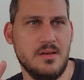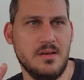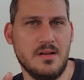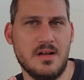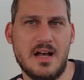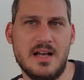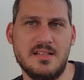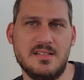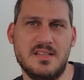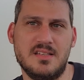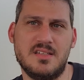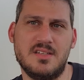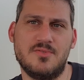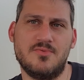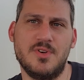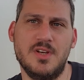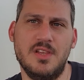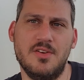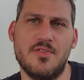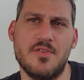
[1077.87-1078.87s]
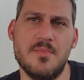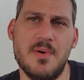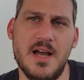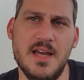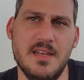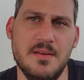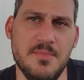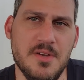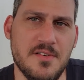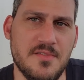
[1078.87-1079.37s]
Guys, this is really
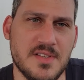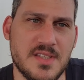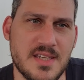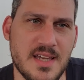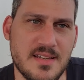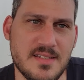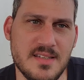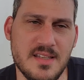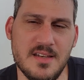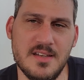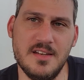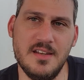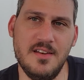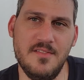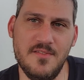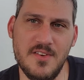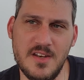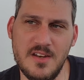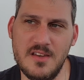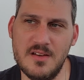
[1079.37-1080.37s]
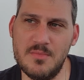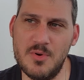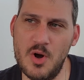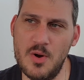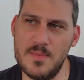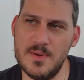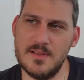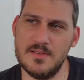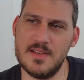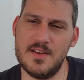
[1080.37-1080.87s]
reminding me of a Tesla and NVIDIA
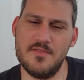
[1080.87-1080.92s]
moment.